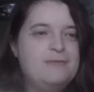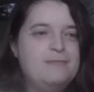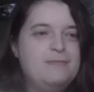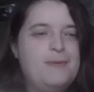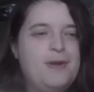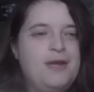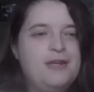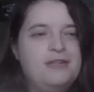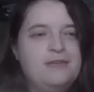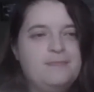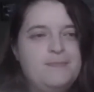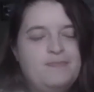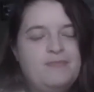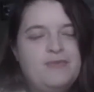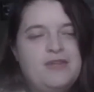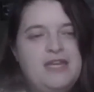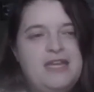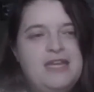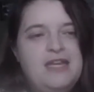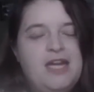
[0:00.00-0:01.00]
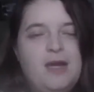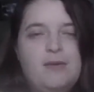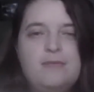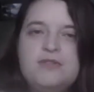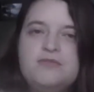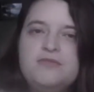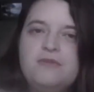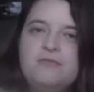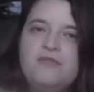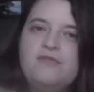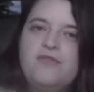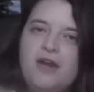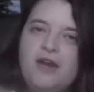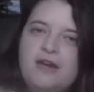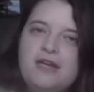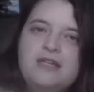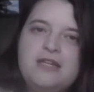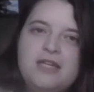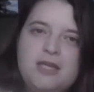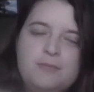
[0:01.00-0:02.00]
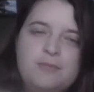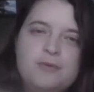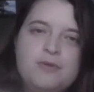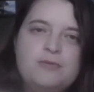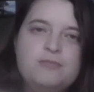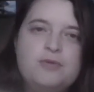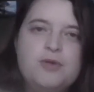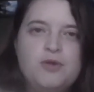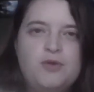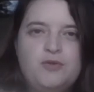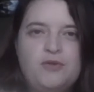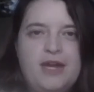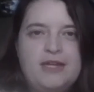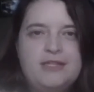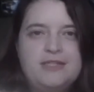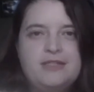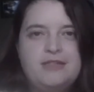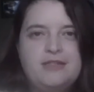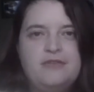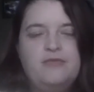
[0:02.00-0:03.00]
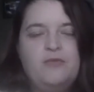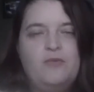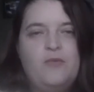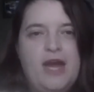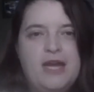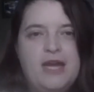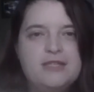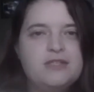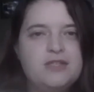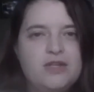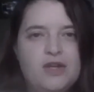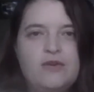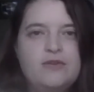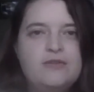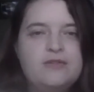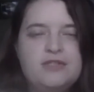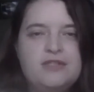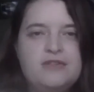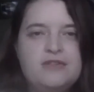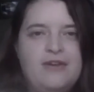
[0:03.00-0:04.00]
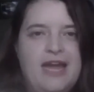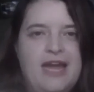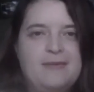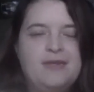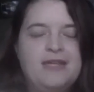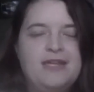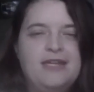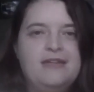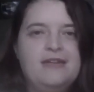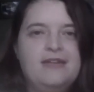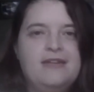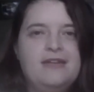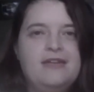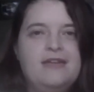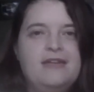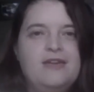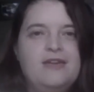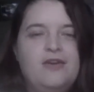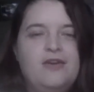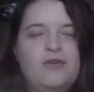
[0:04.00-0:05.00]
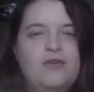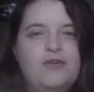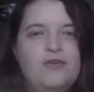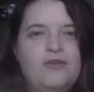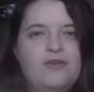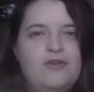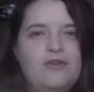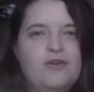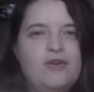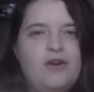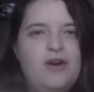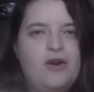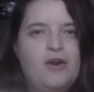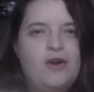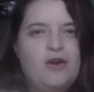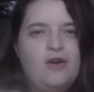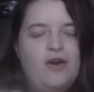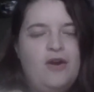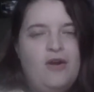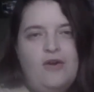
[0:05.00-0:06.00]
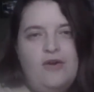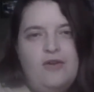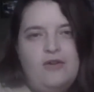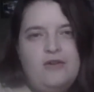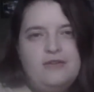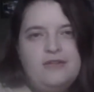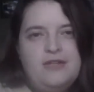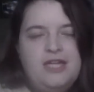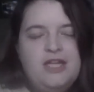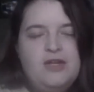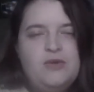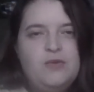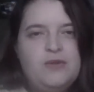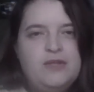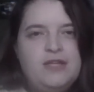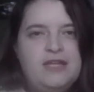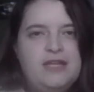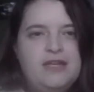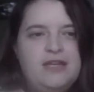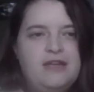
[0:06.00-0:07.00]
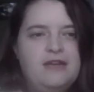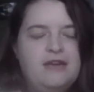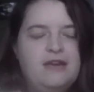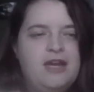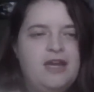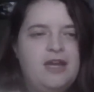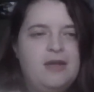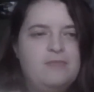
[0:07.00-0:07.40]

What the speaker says: But he comes from a very liberal, progressive West Coast family who are all equally,